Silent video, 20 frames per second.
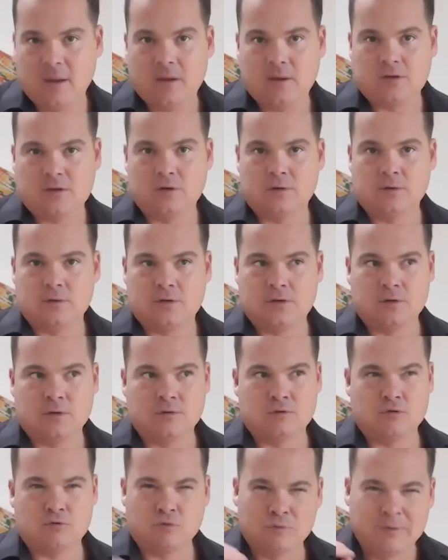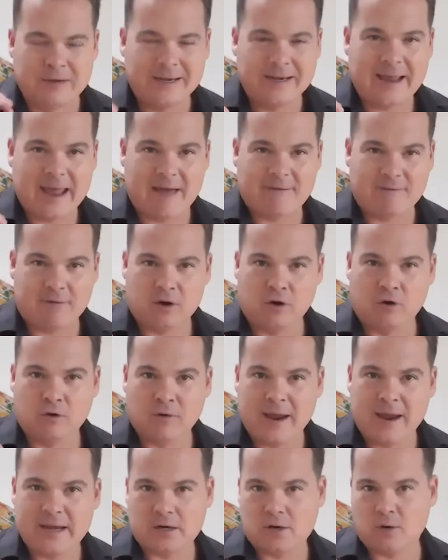to really have a
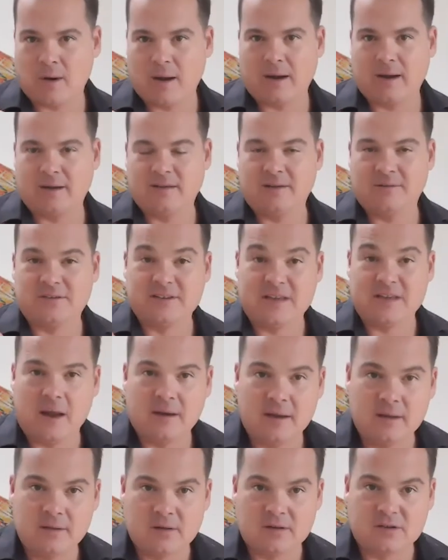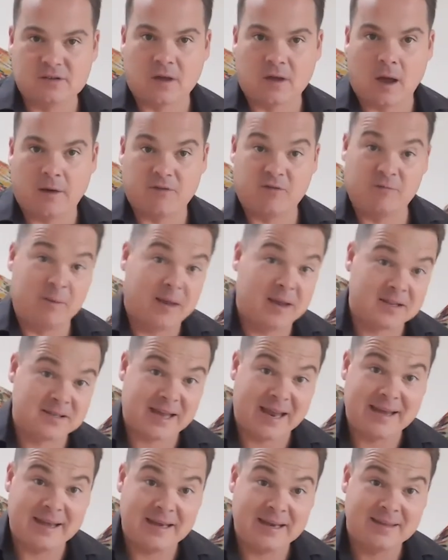great quality of sound in the soft, because I
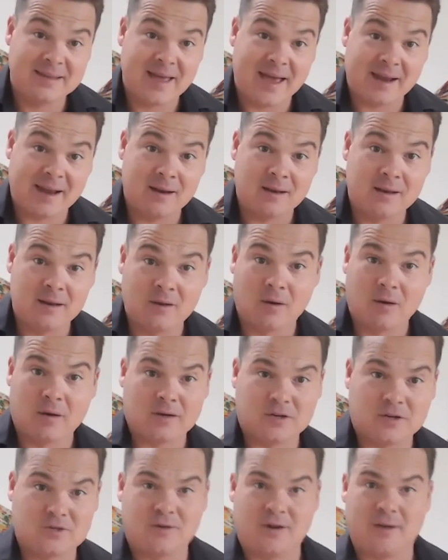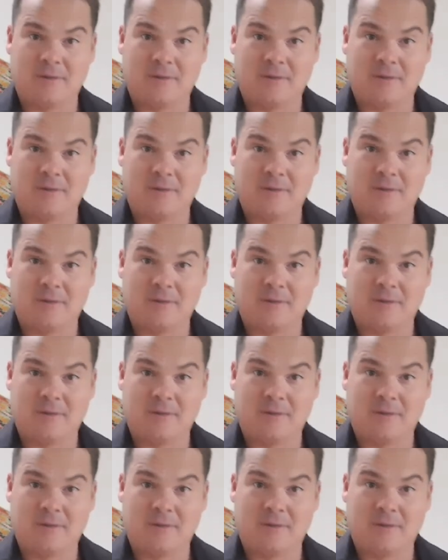need that in the orchestra.